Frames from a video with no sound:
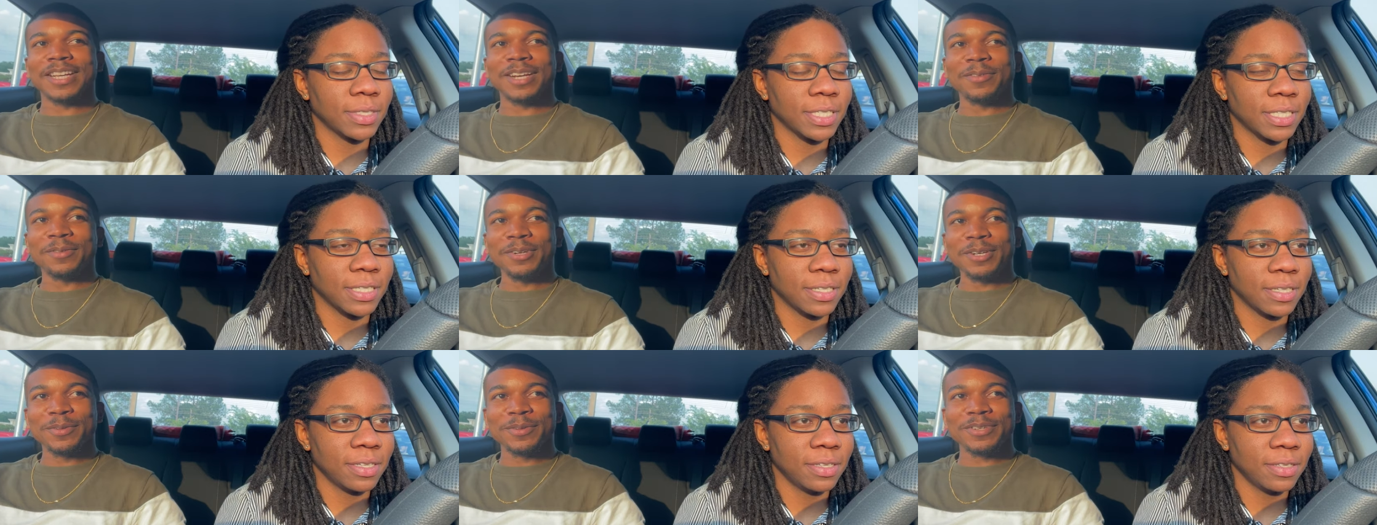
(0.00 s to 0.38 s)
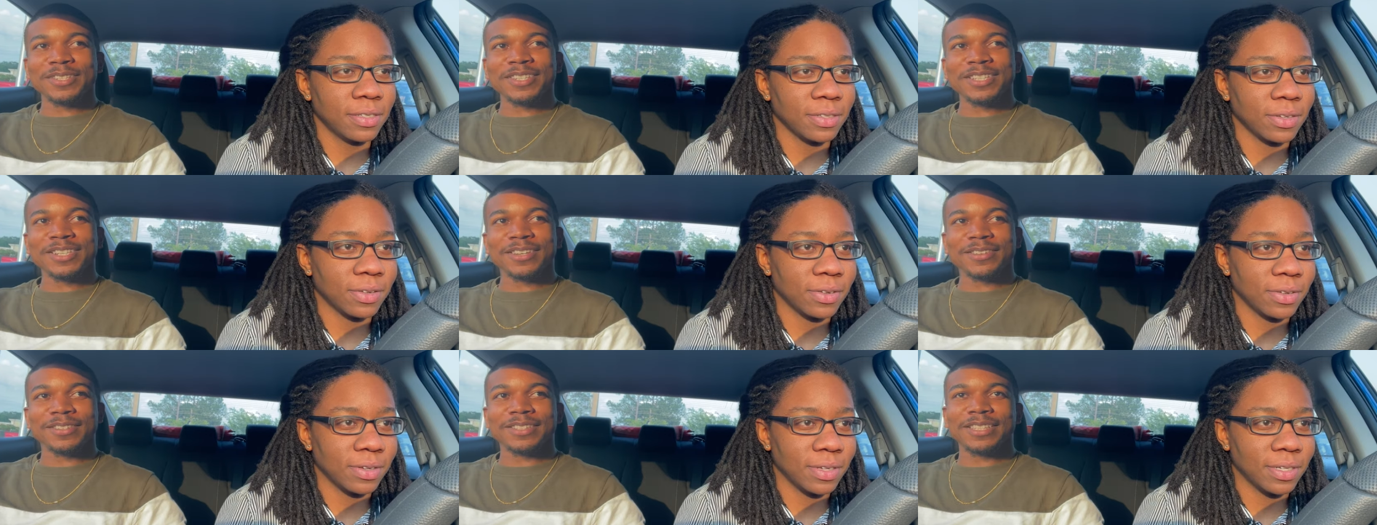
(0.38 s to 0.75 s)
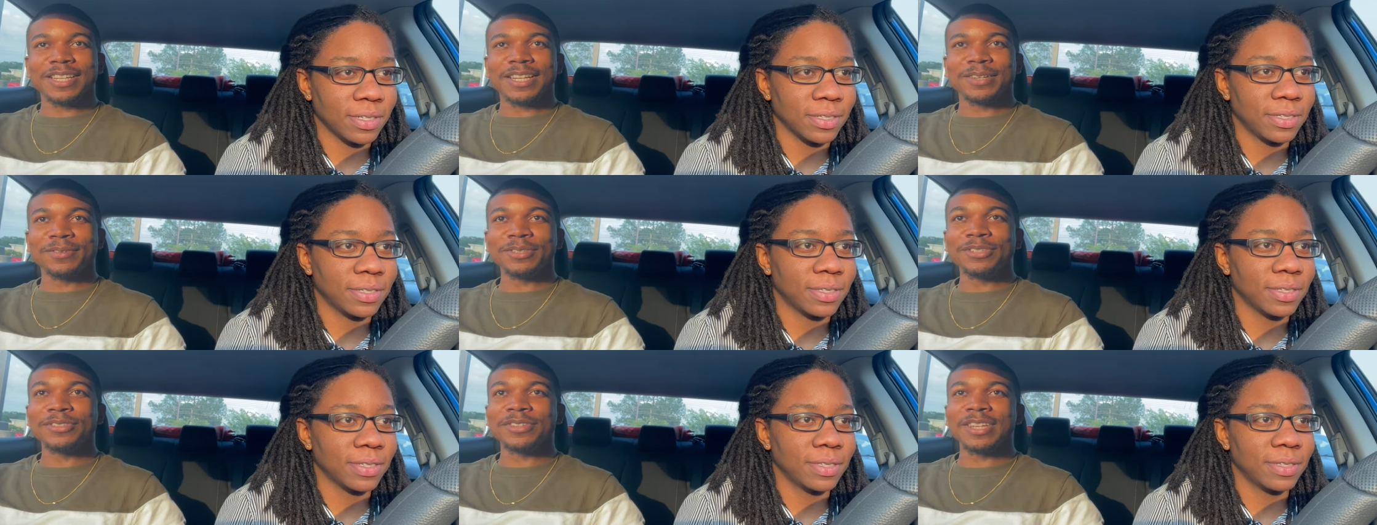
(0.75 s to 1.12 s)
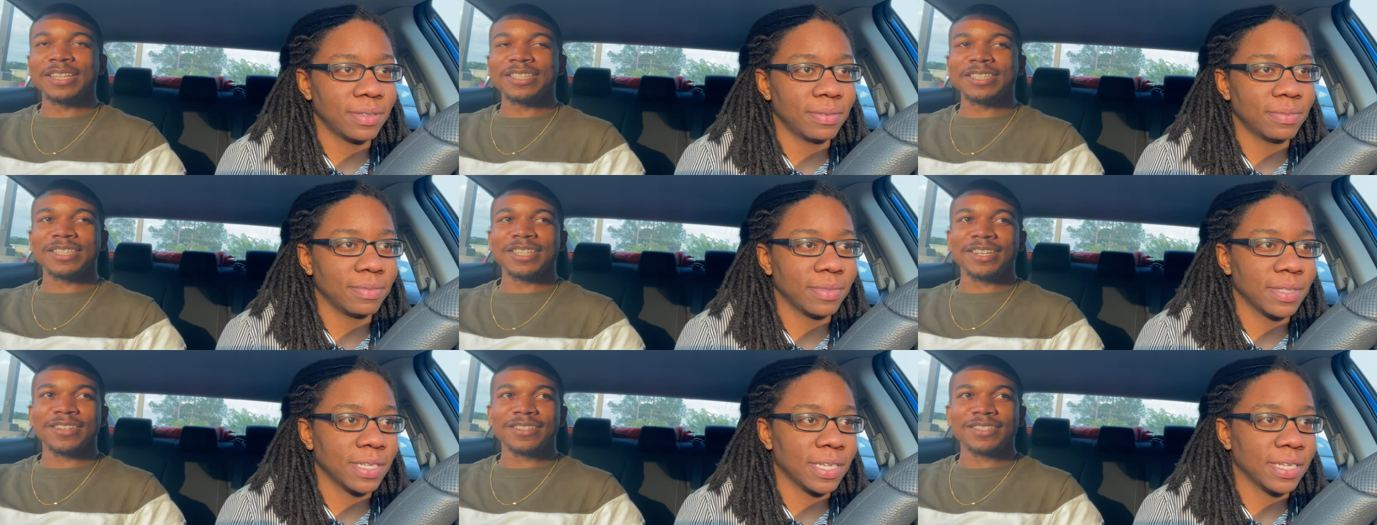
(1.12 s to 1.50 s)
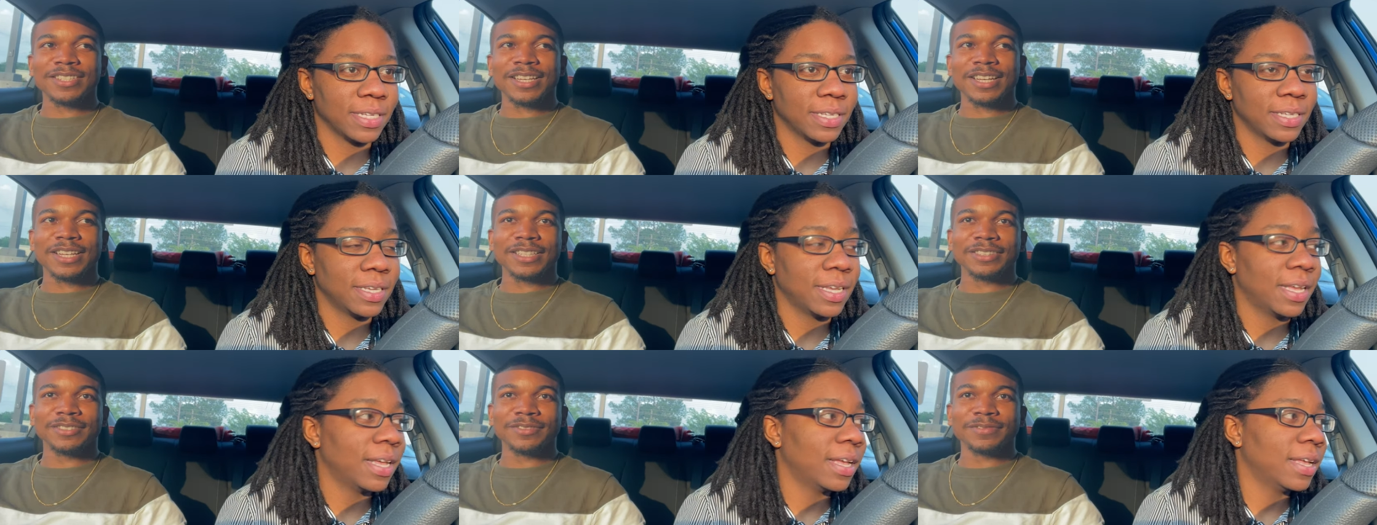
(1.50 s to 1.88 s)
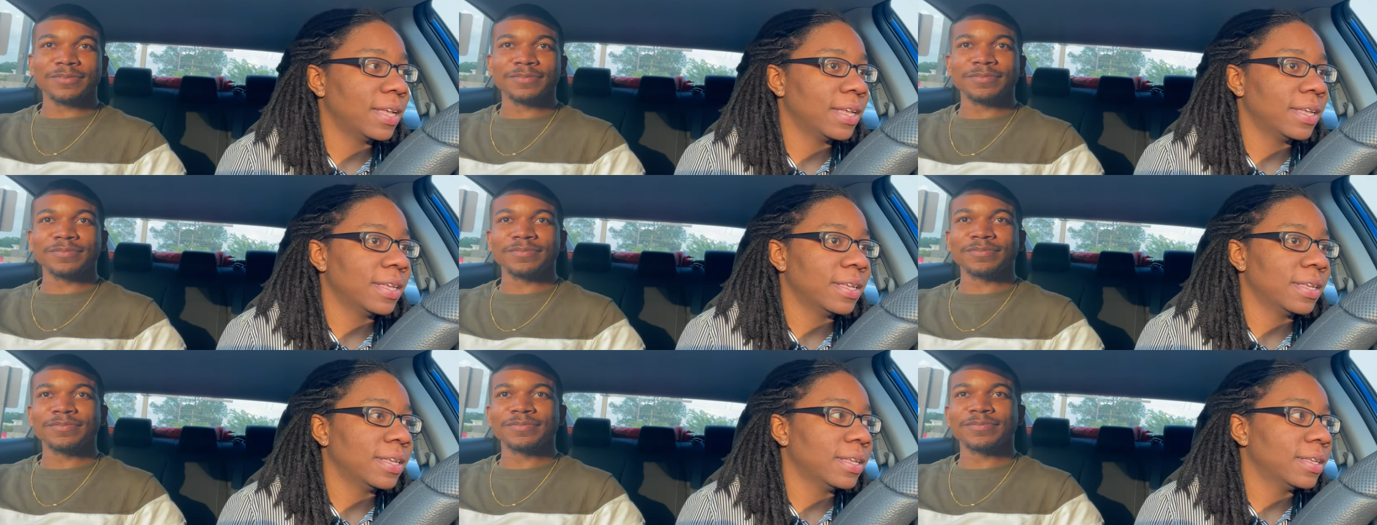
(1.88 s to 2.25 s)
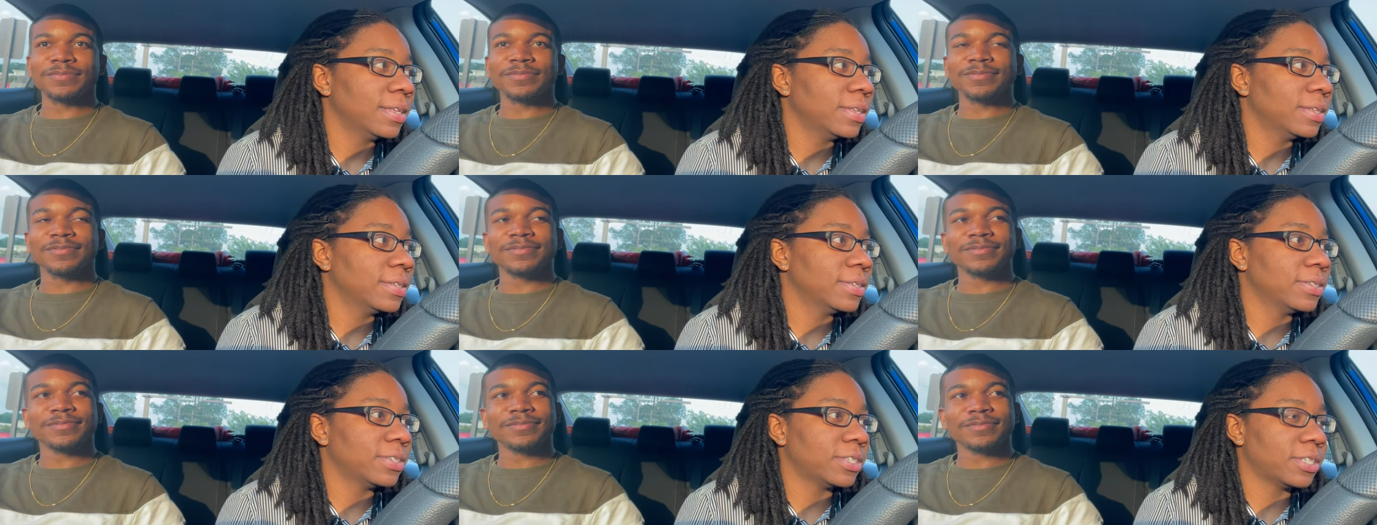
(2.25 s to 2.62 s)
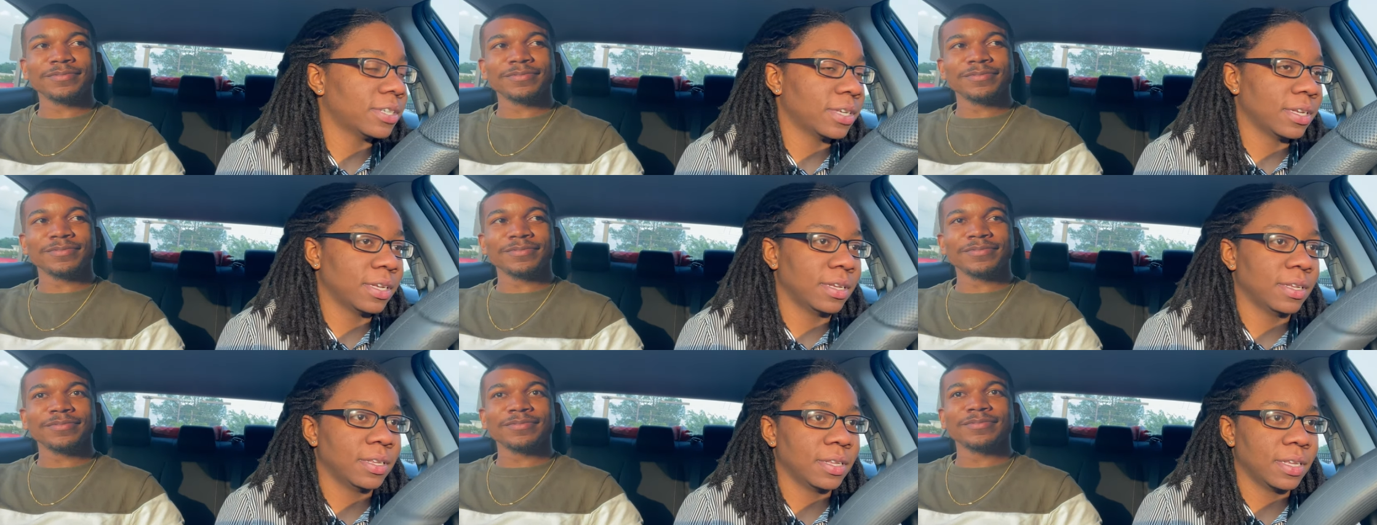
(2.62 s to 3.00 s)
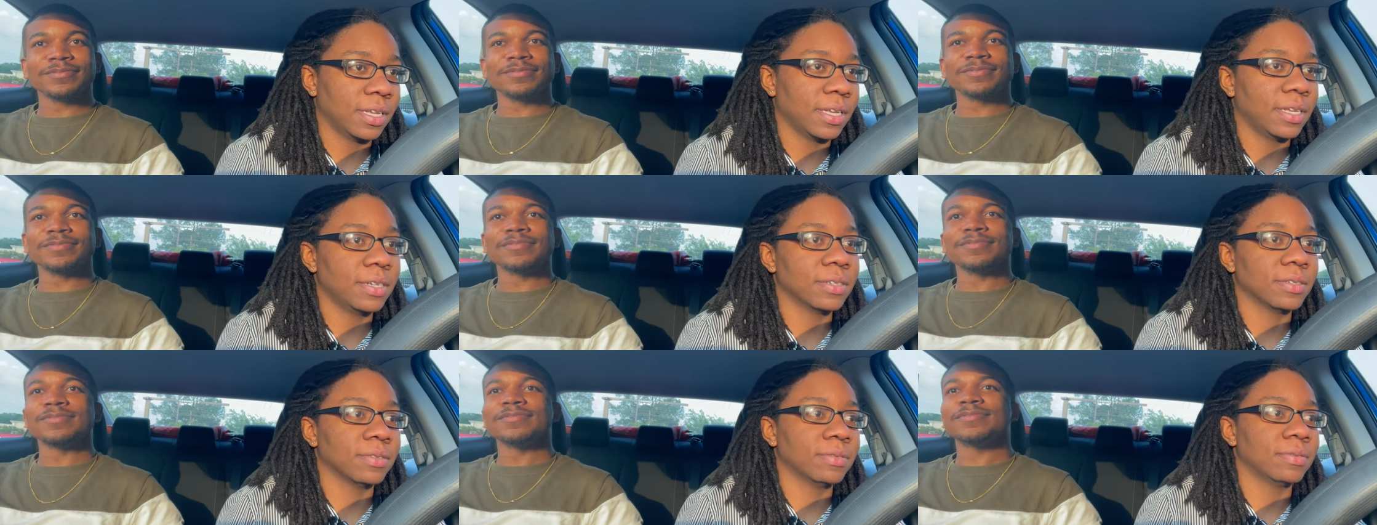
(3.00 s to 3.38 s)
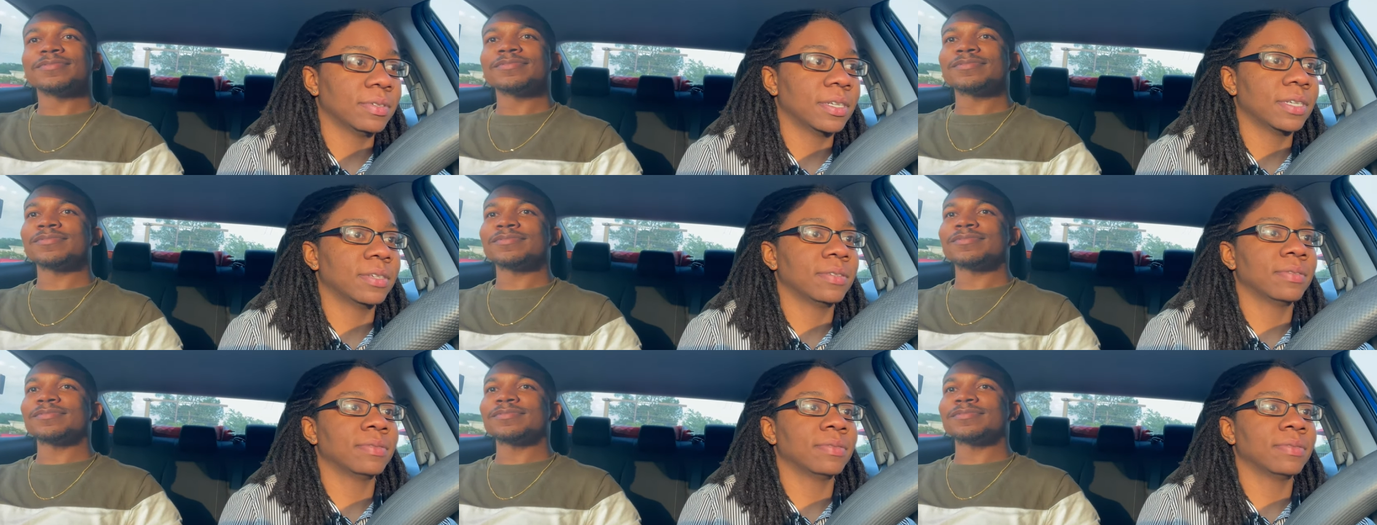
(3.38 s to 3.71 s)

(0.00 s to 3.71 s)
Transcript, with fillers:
Speaker 1: I wonder what she gonna say. What you think she gonna say? Child, I don't know